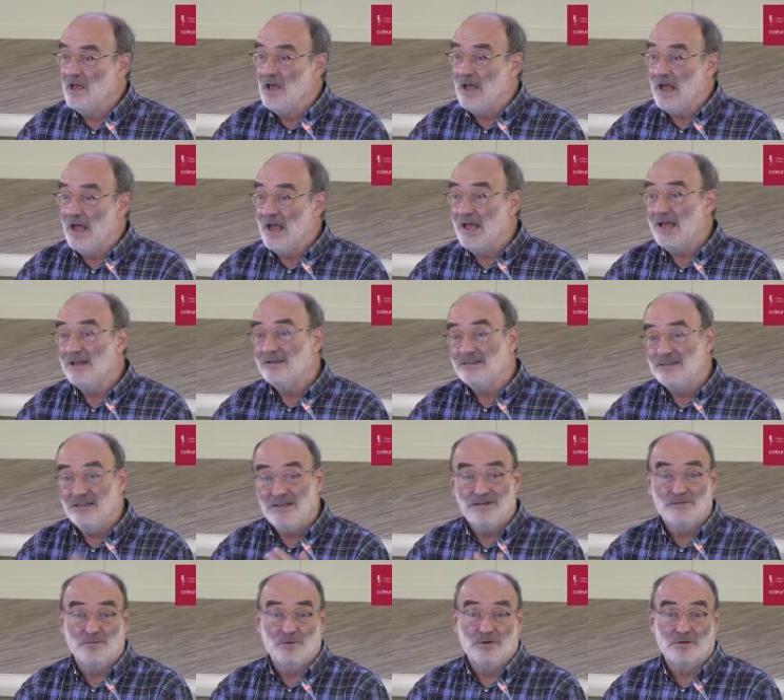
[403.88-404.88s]
and
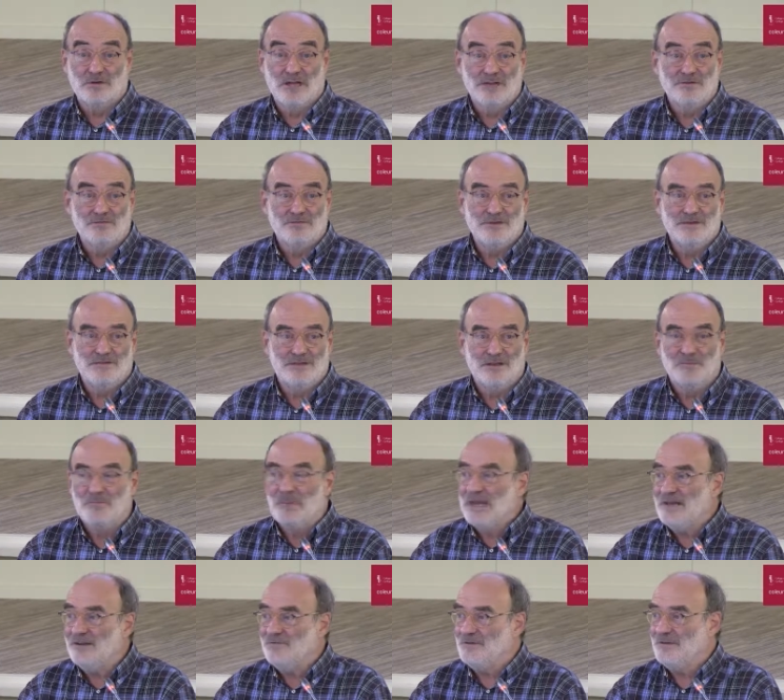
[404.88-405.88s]
these were countries that
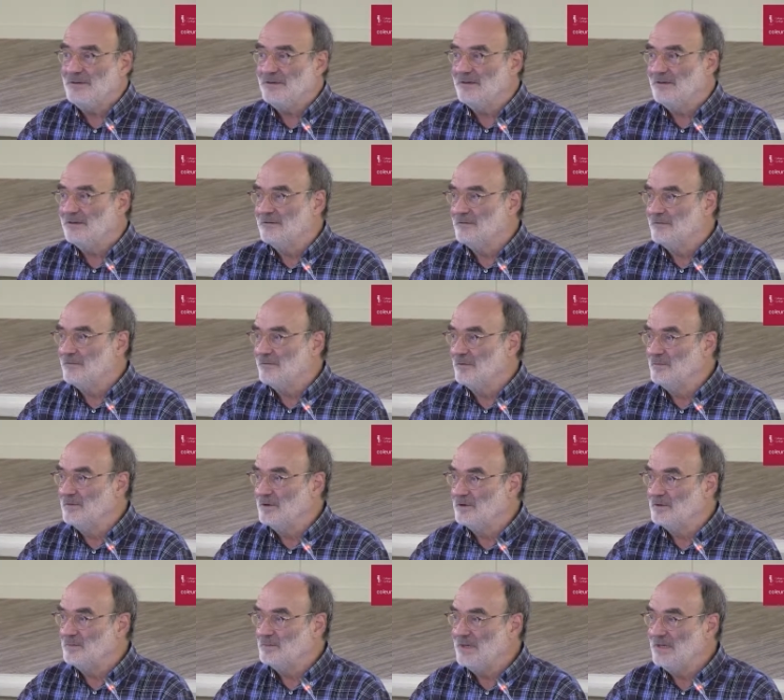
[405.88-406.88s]
benefited from
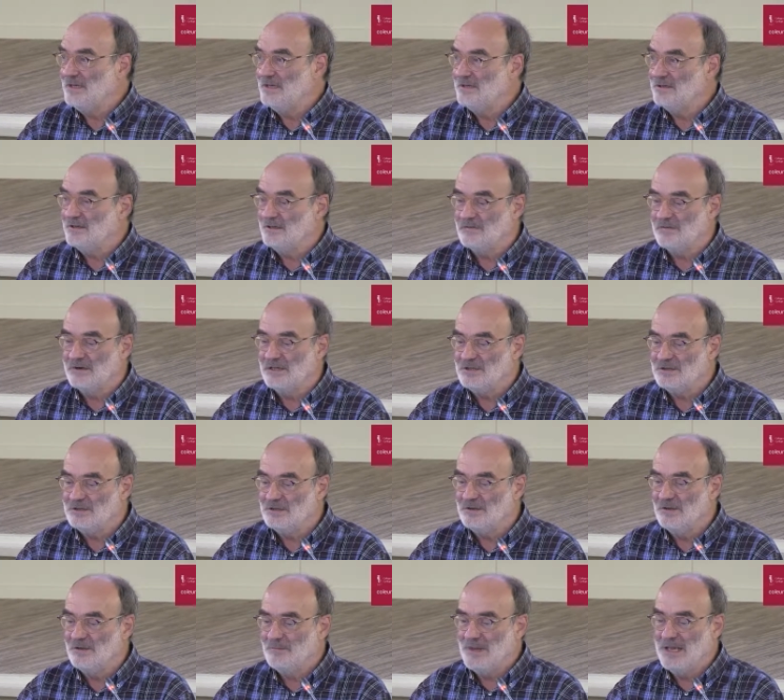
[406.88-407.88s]
European
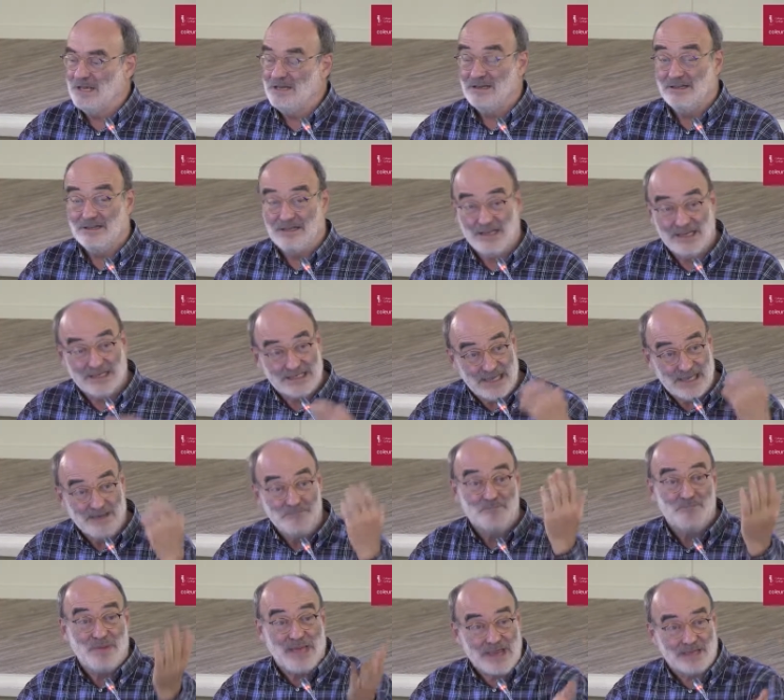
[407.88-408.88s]
integration mainly. They
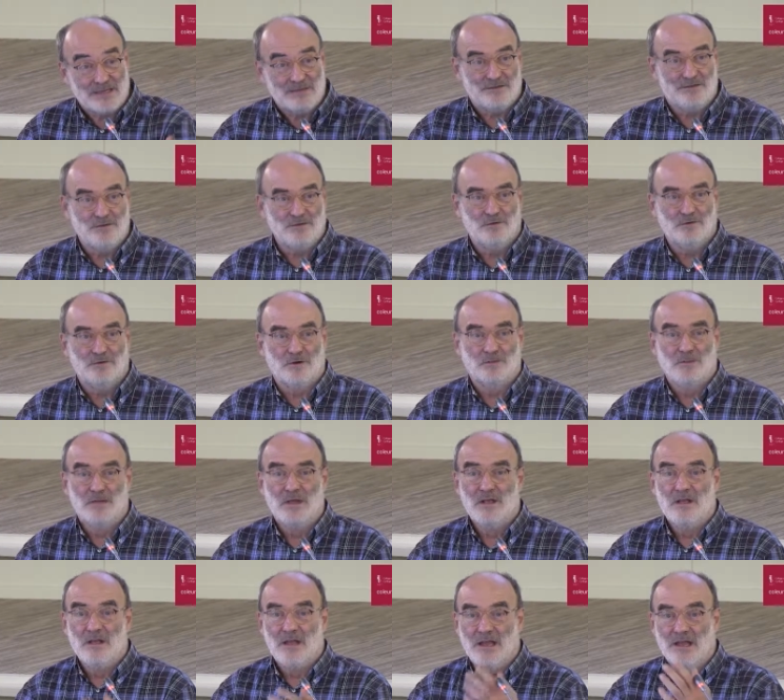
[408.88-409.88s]
came back to Europe,
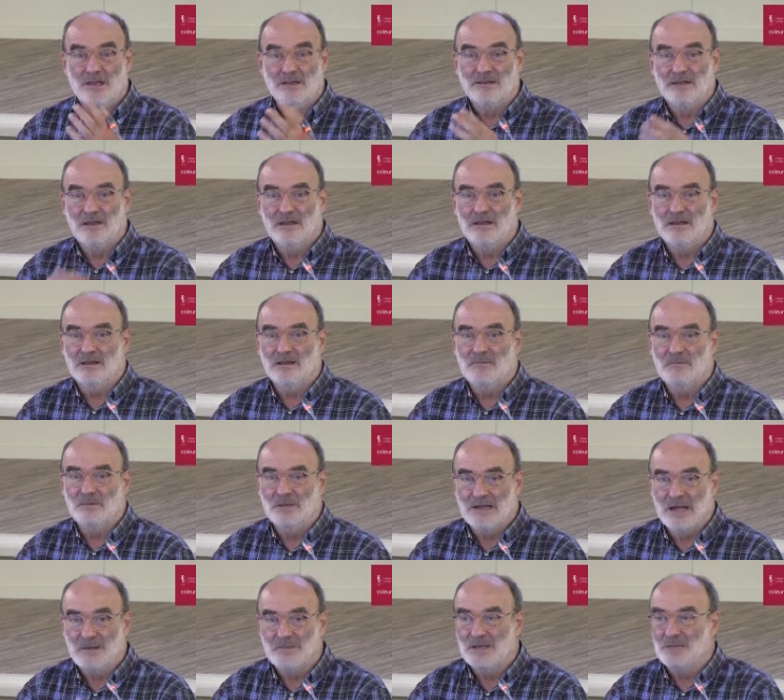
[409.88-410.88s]
and uh,
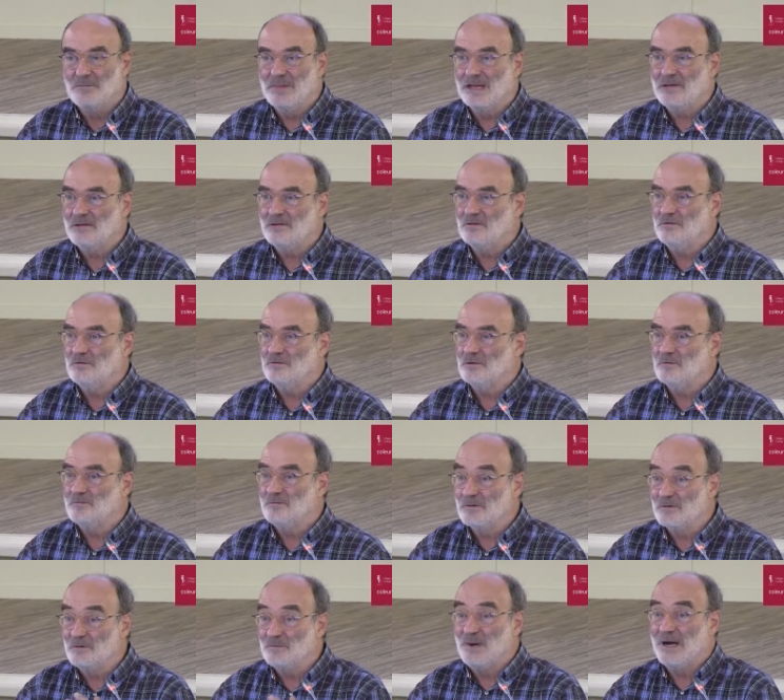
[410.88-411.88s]
coming back to Europe
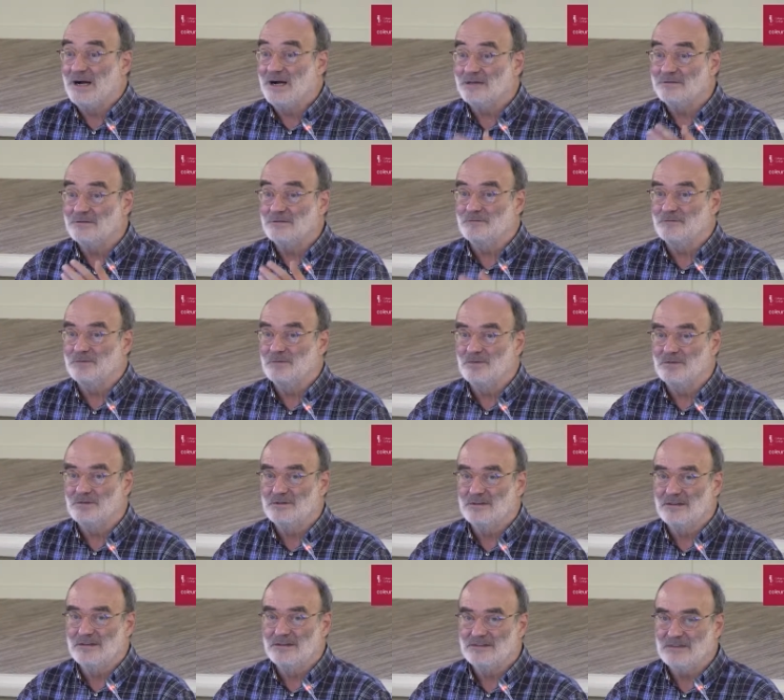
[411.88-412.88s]
was part of the
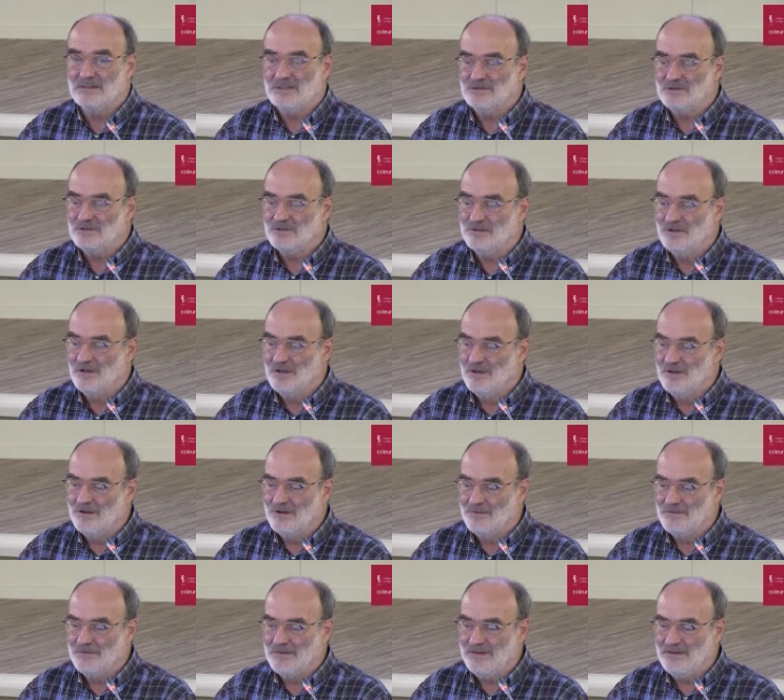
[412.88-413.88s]
modernization
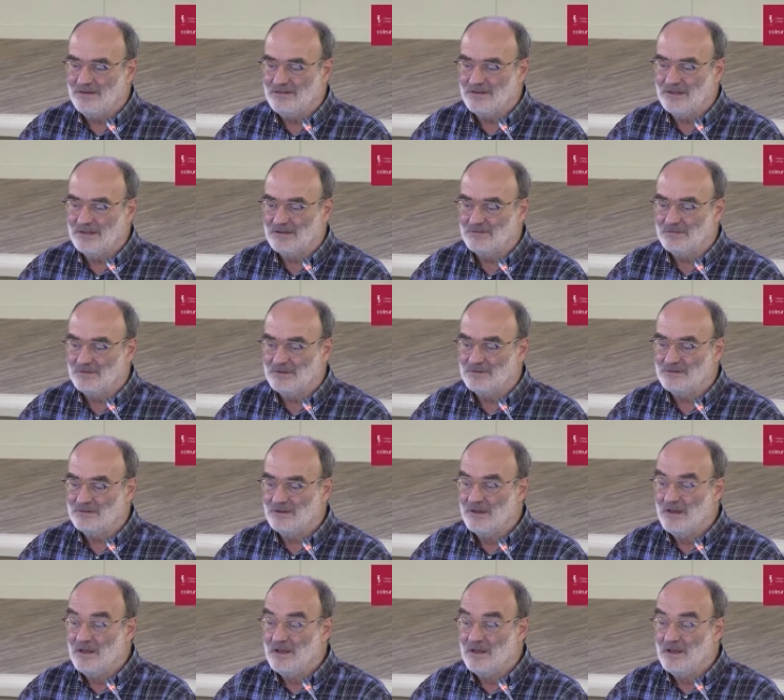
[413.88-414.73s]
of these countries.